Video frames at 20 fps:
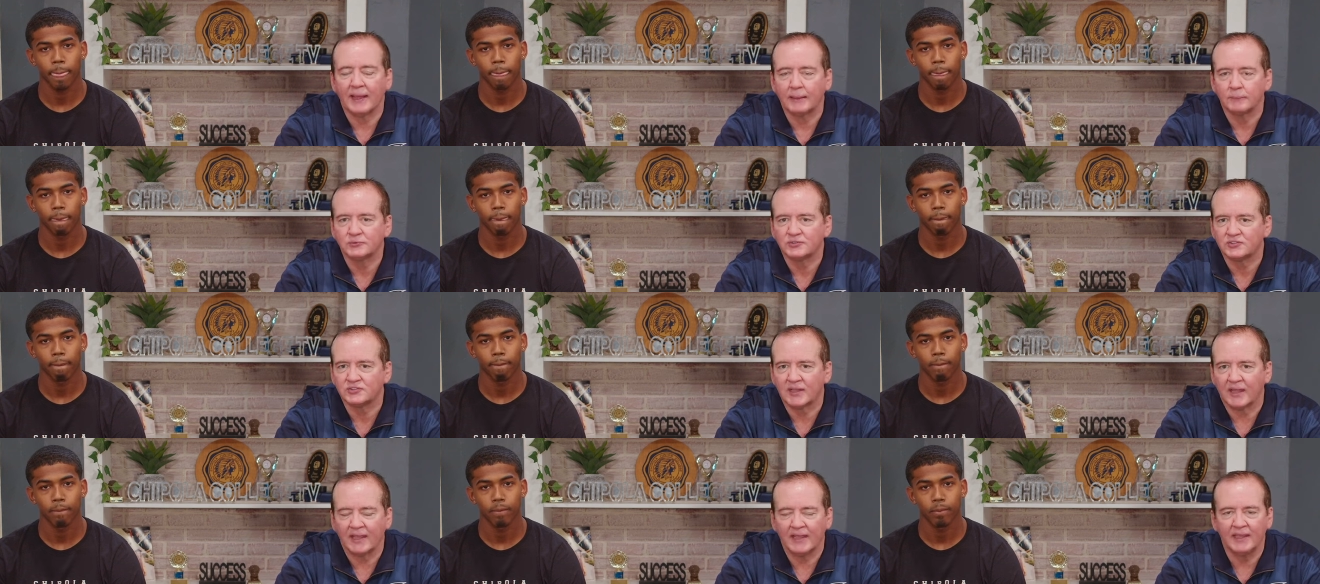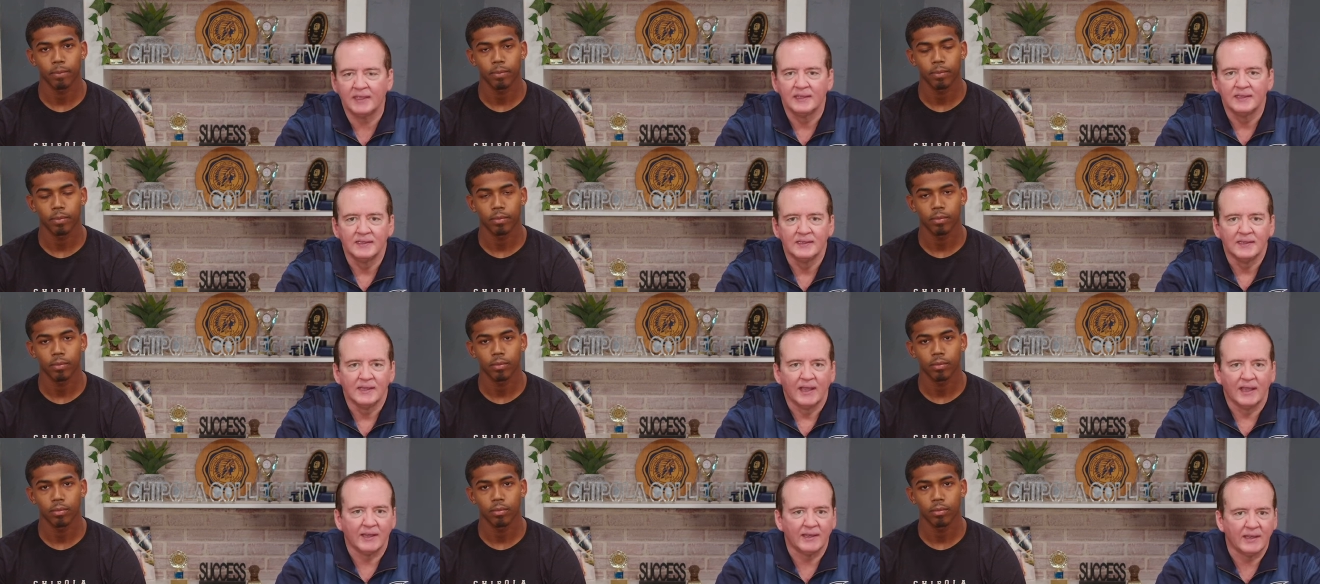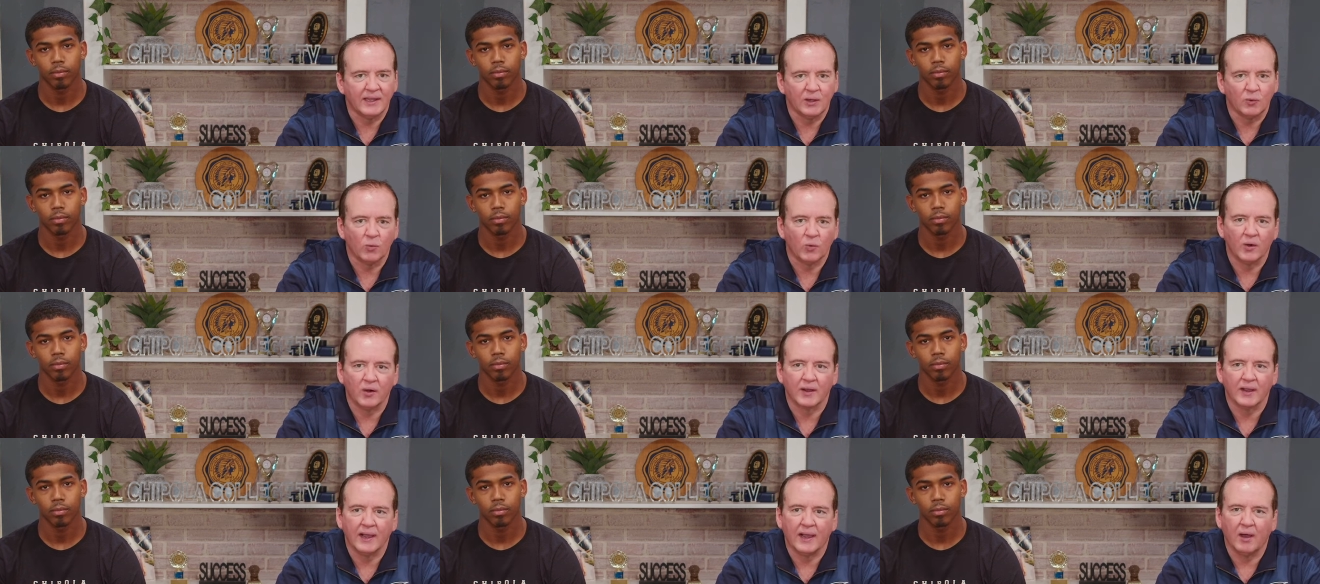Speaker 1: app state it didn't
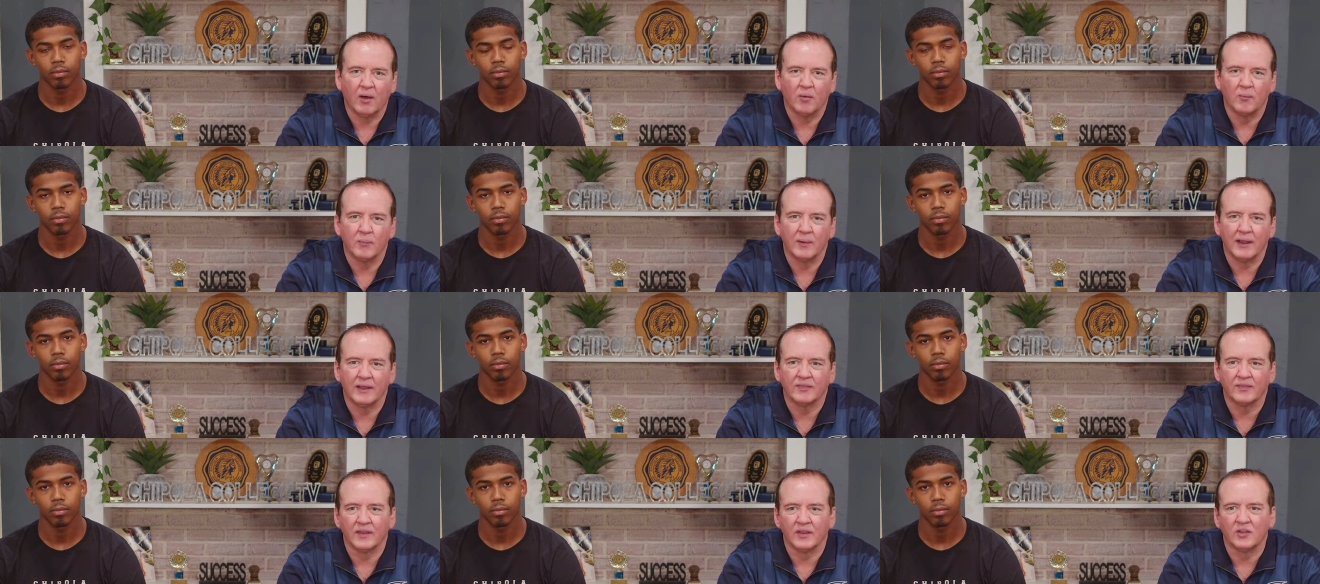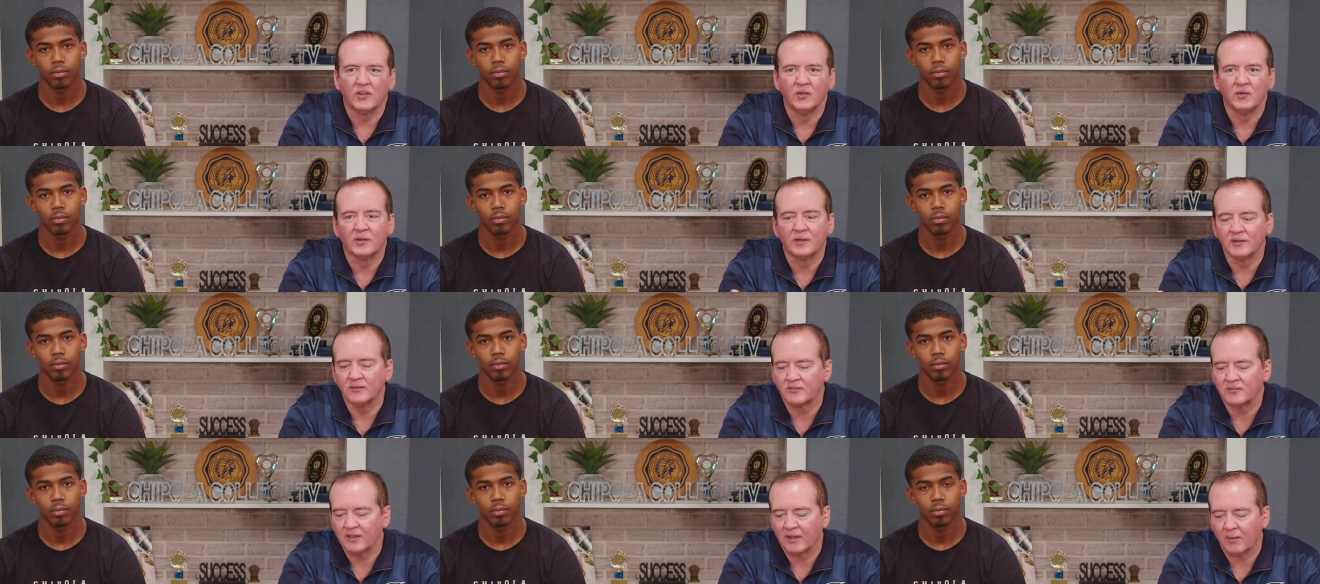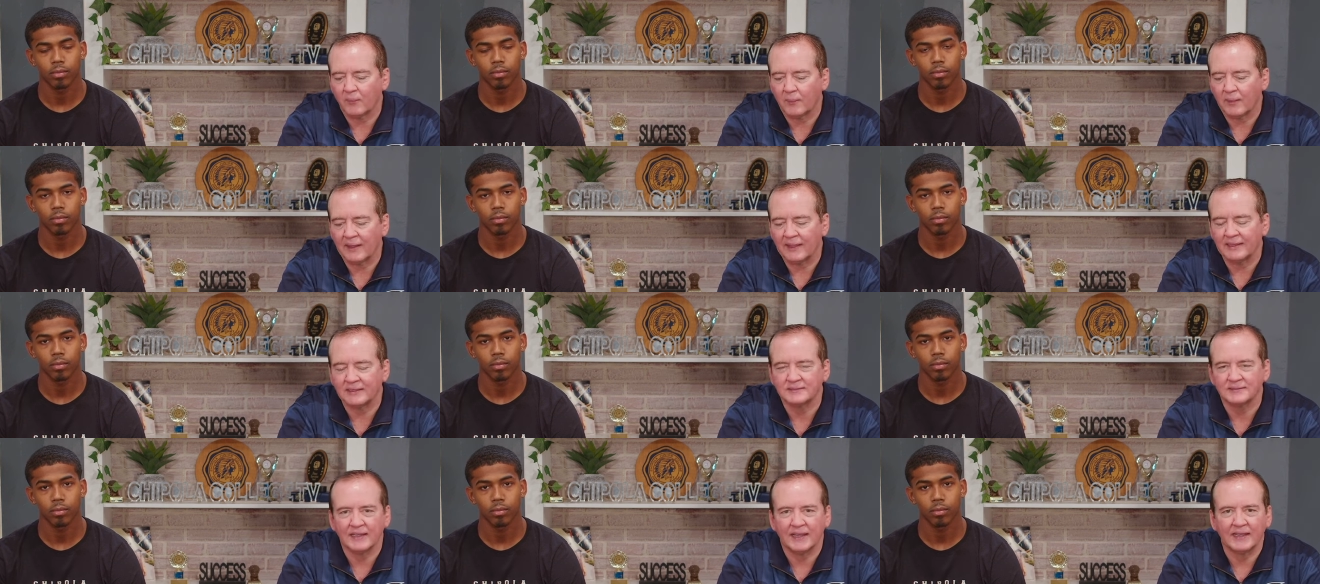work out but i think you can tell
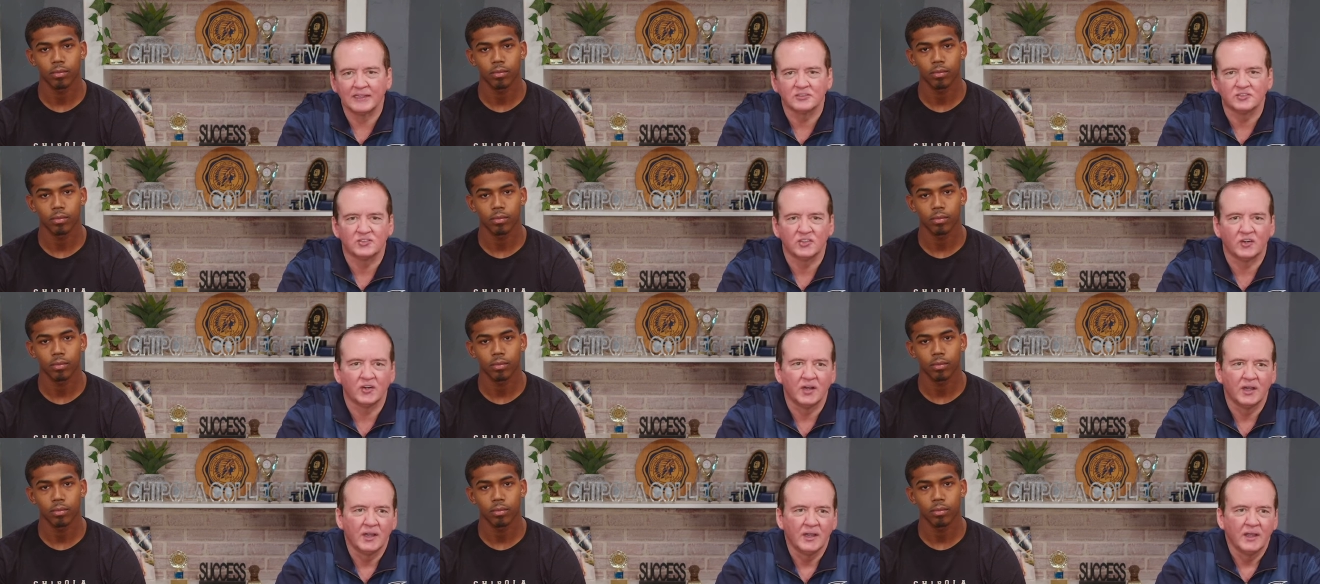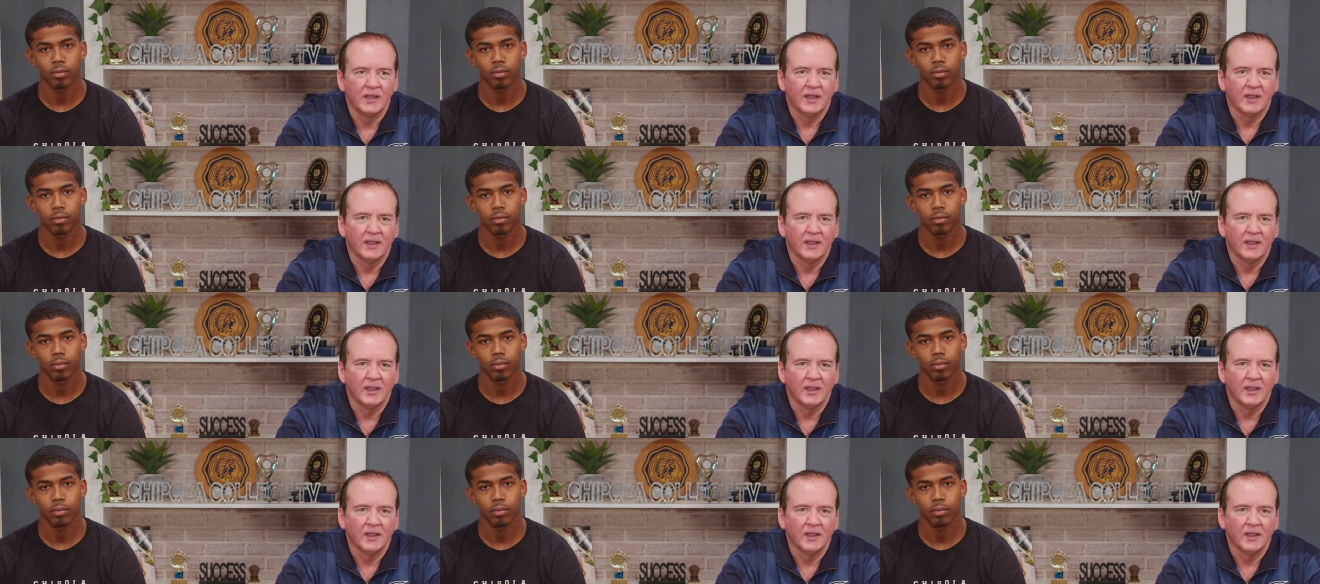by his answer